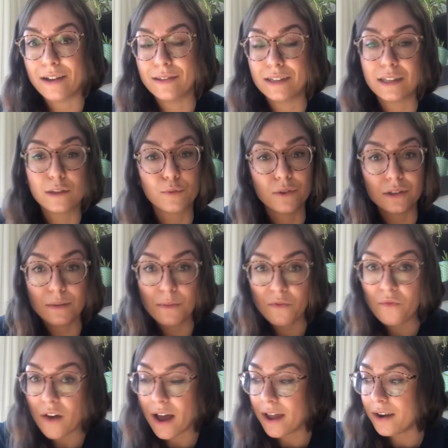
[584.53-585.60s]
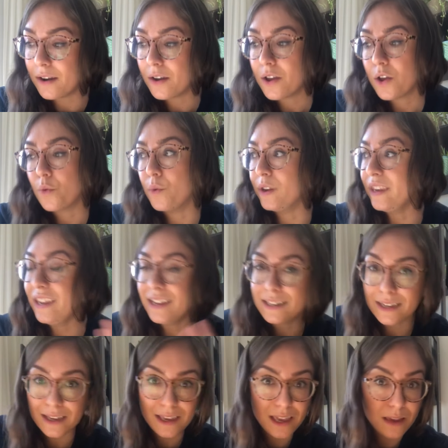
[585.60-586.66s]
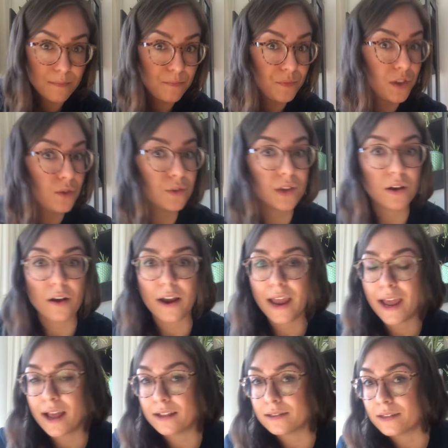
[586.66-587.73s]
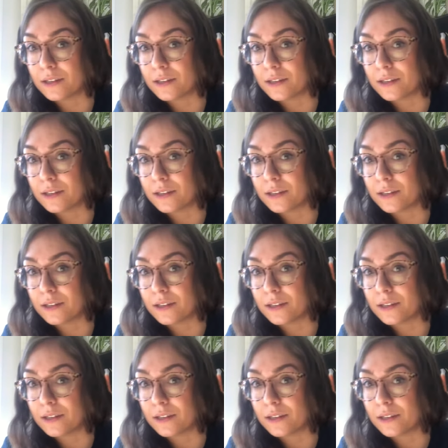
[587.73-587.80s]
This is supposed to be fun. We need to keep using our hands.